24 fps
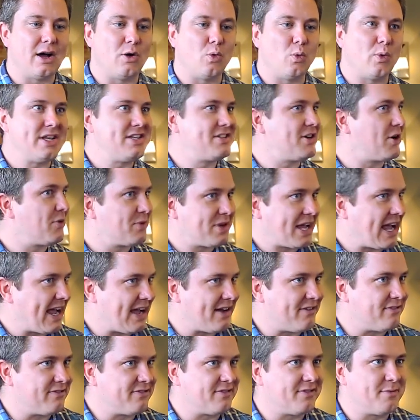We don't
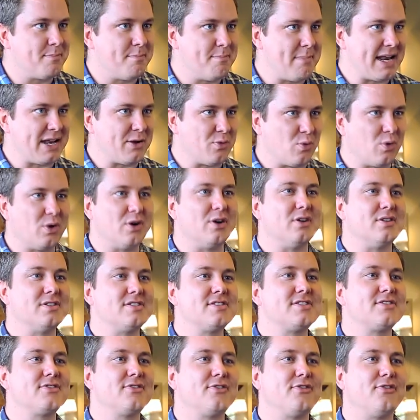have many
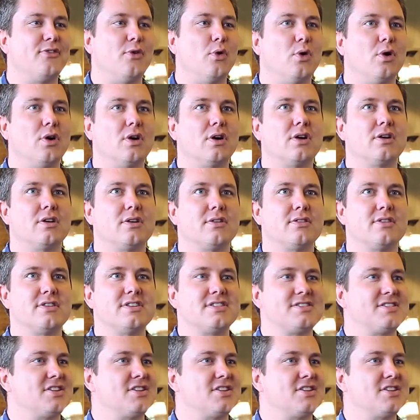words for the